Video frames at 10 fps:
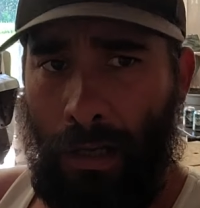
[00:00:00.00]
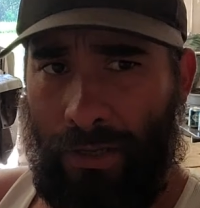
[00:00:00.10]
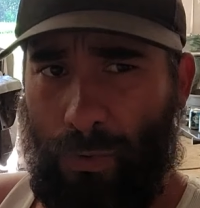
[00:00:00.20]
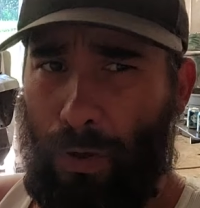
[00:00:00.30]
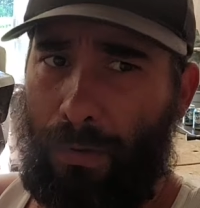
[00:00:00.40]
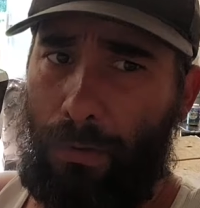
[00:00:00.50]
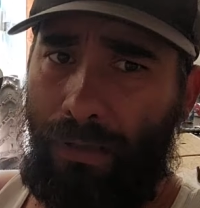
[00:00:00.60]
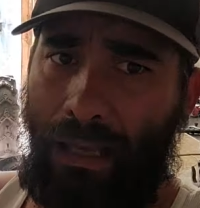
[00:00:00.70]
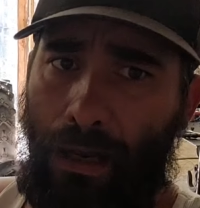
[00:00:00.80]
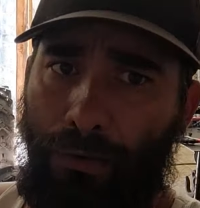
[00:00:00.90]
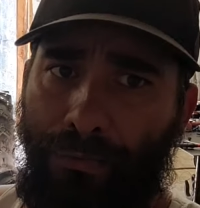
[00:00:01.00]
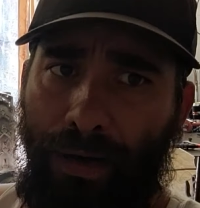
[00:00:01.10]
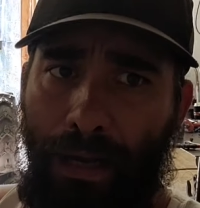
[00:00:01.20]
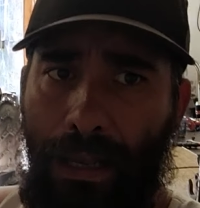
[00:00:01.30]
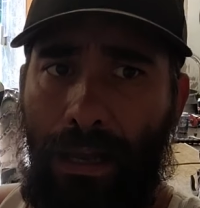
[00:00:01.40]
So I'll be able to have
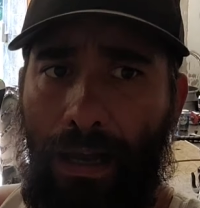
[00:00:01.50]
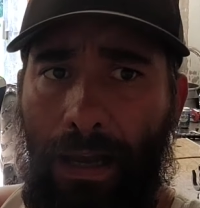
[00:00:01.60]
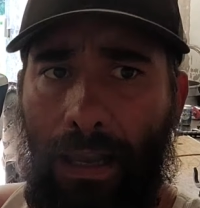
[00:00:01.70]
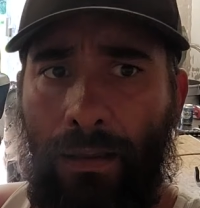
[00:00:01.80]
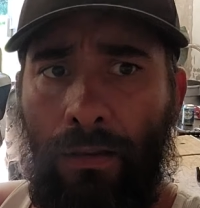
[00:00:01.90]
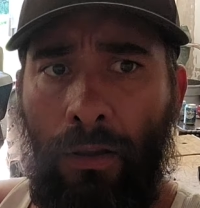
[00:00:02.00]
high,